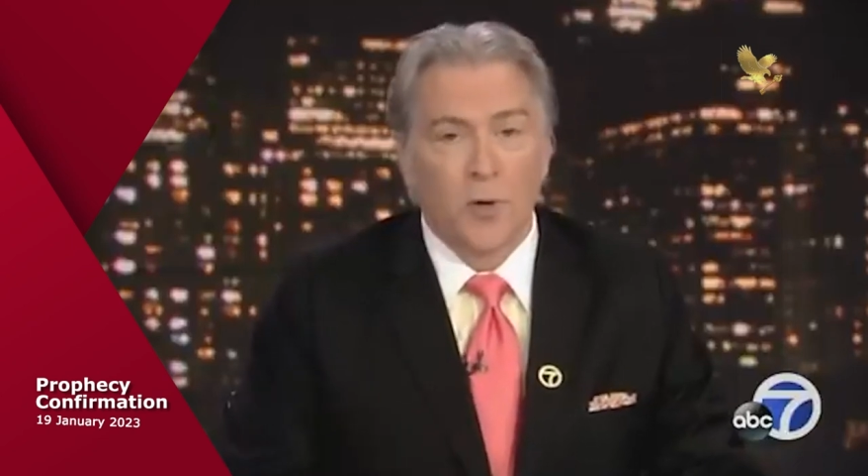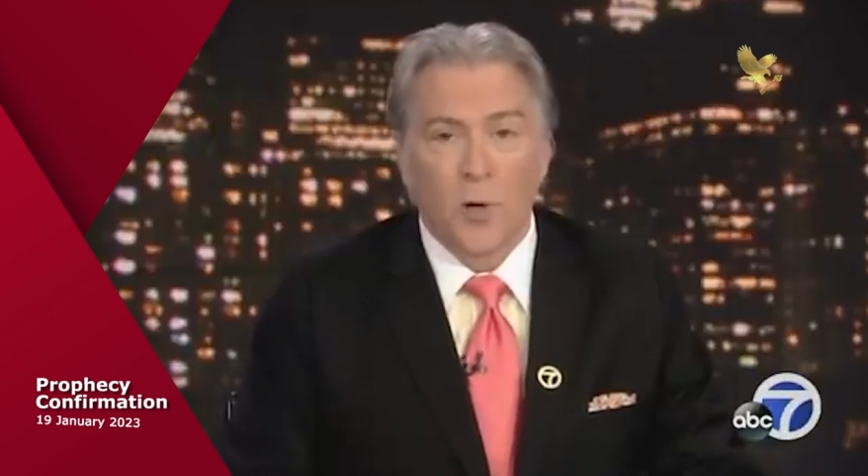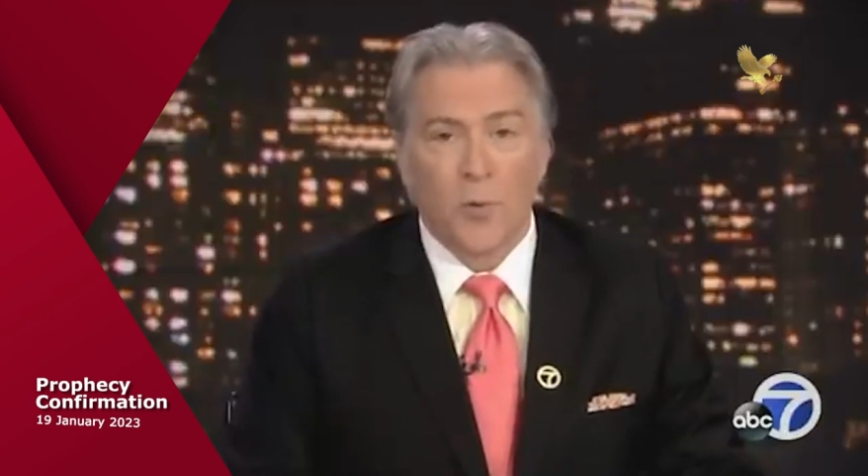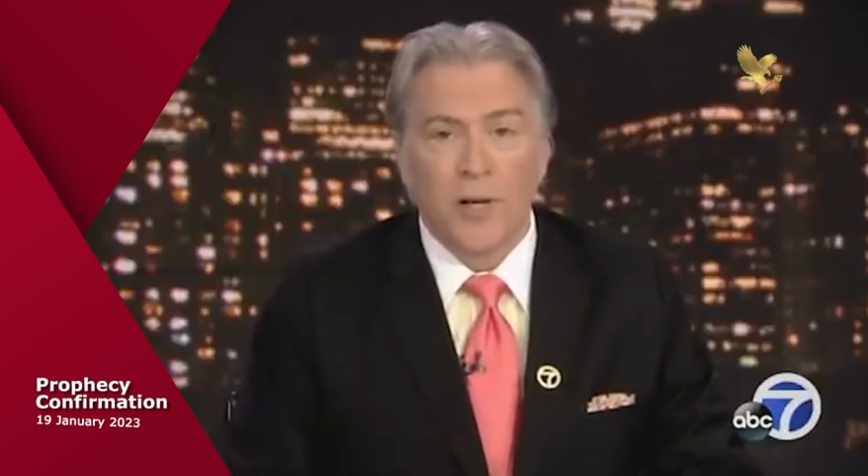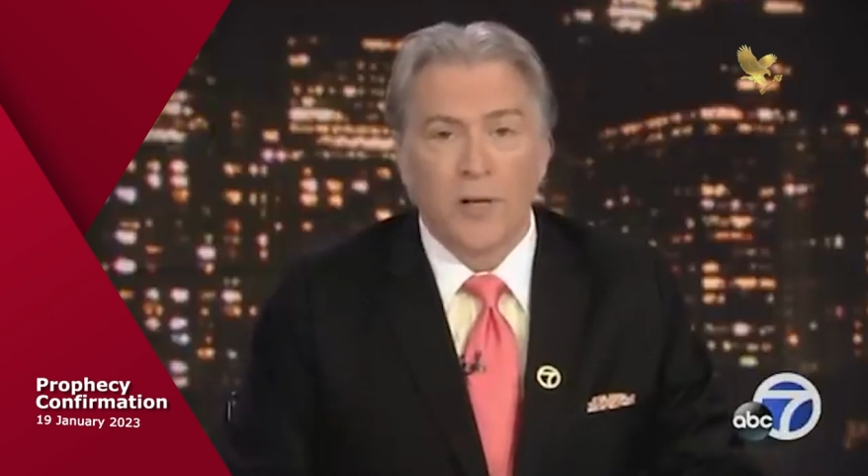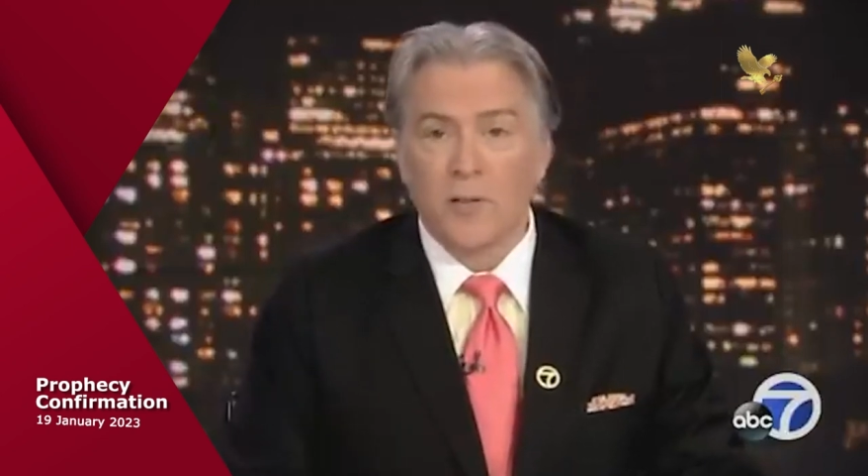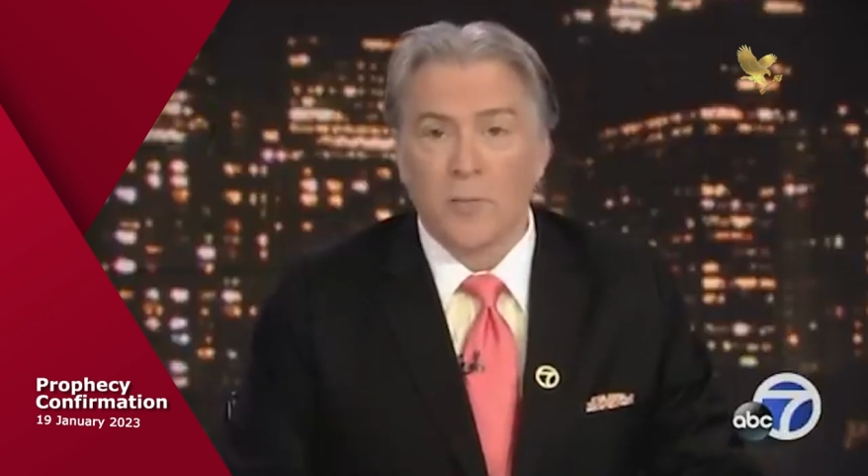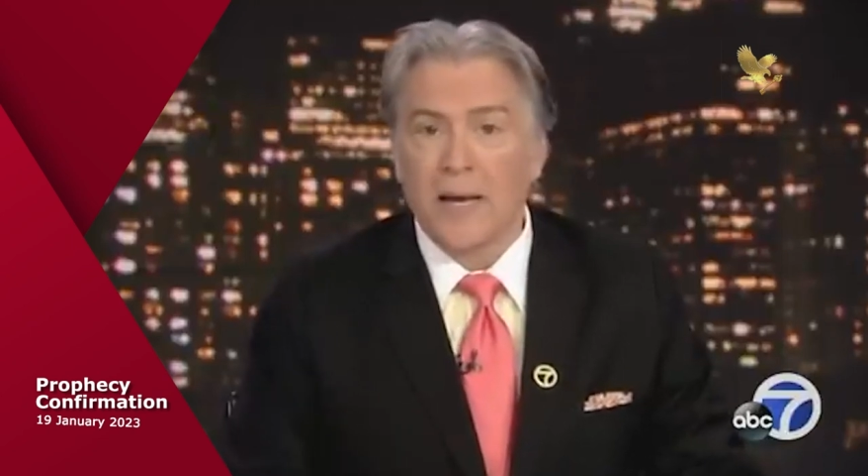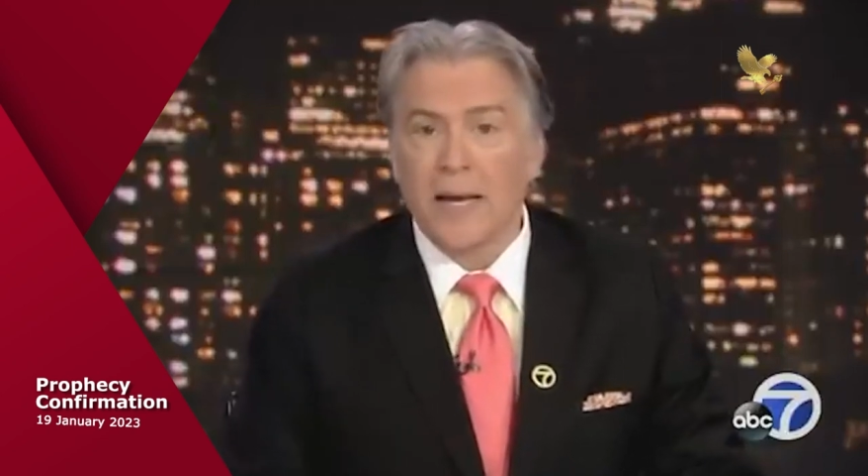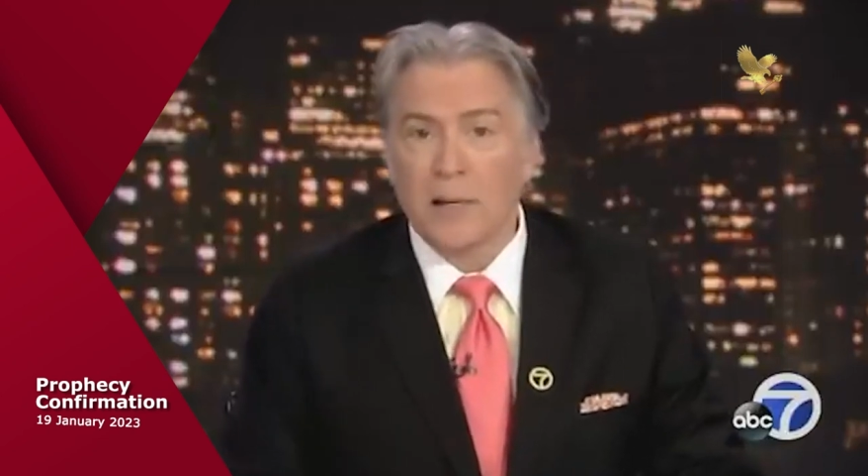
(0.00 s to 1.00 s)
go into the
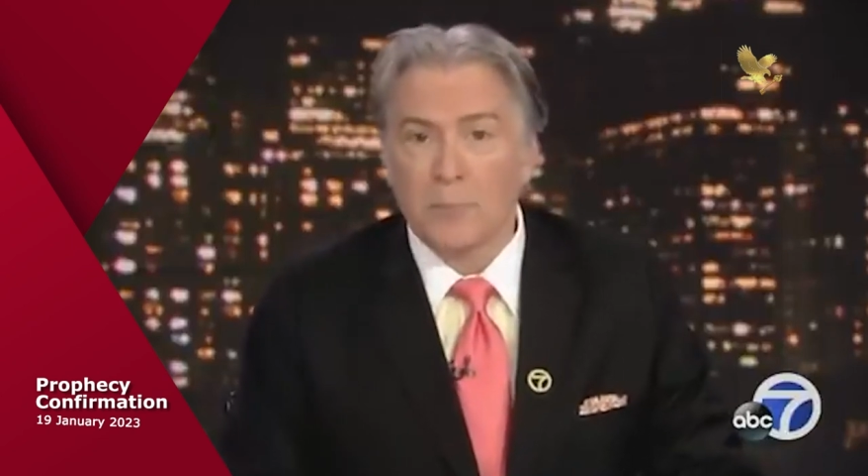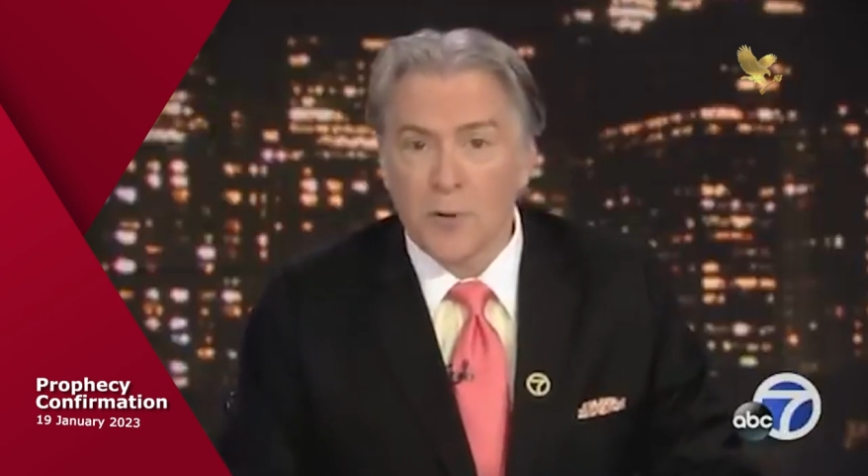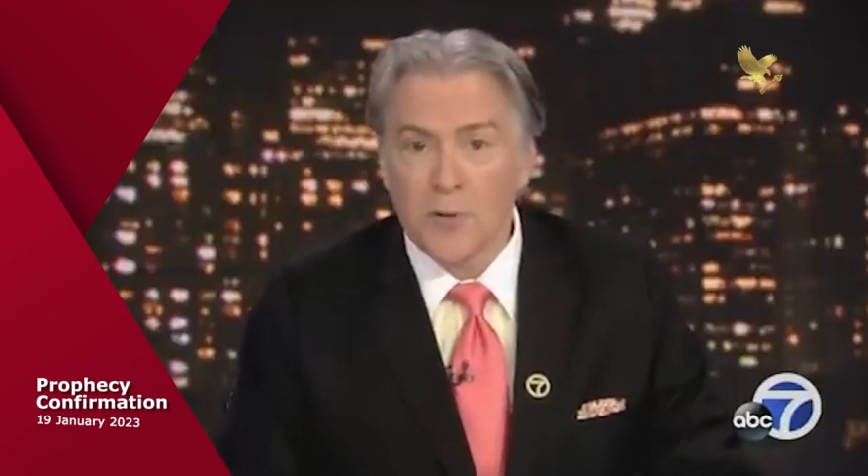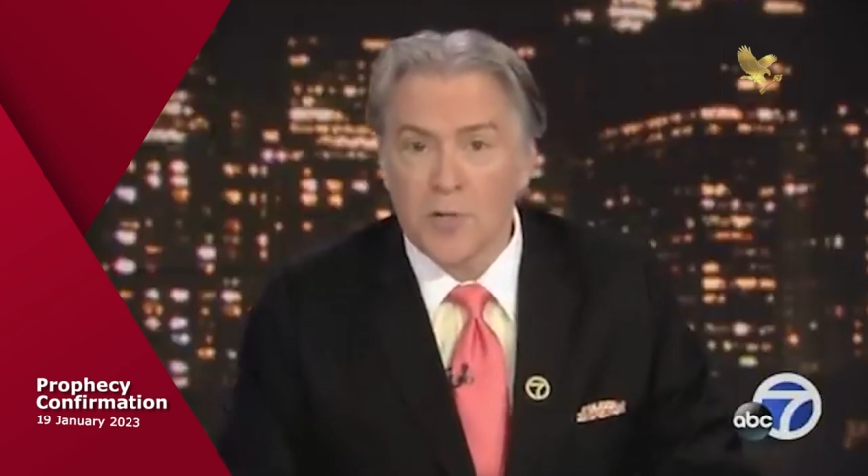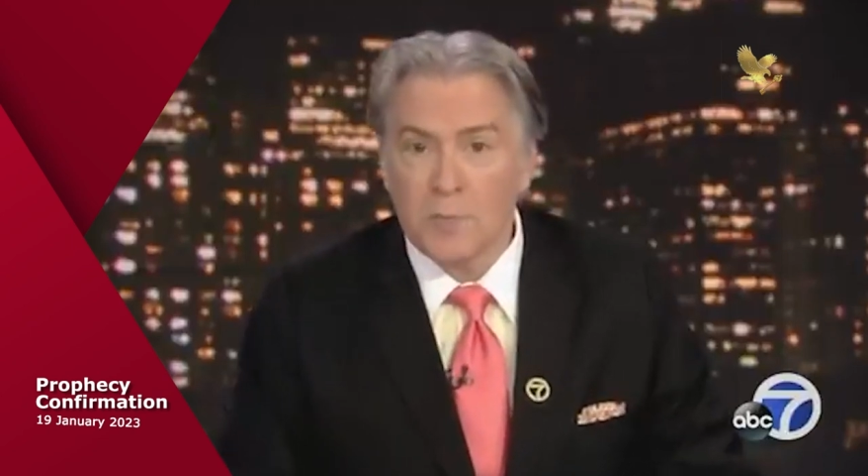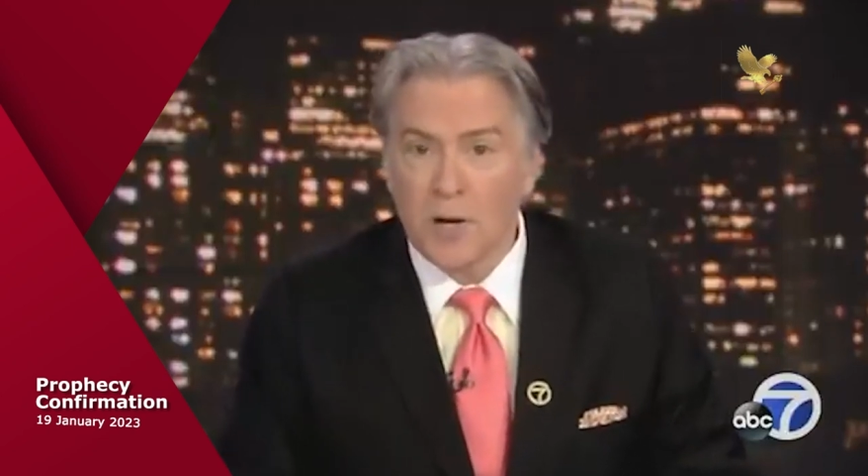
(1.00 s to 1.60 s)
bank in person.